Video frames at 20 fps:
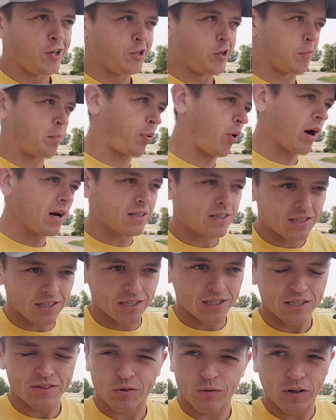your
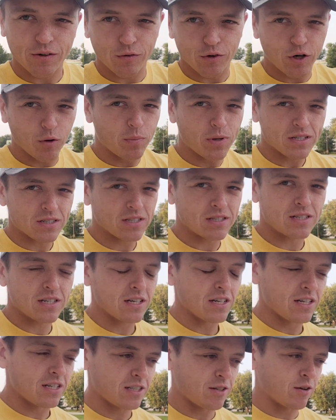prices for whatever your business
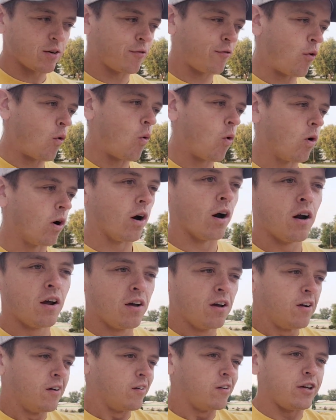is, or for,
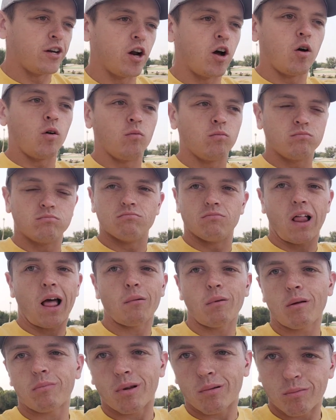you know, blah,
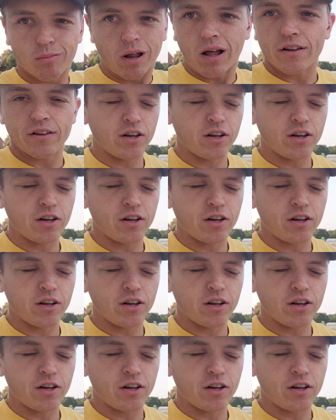blah, blah, blah.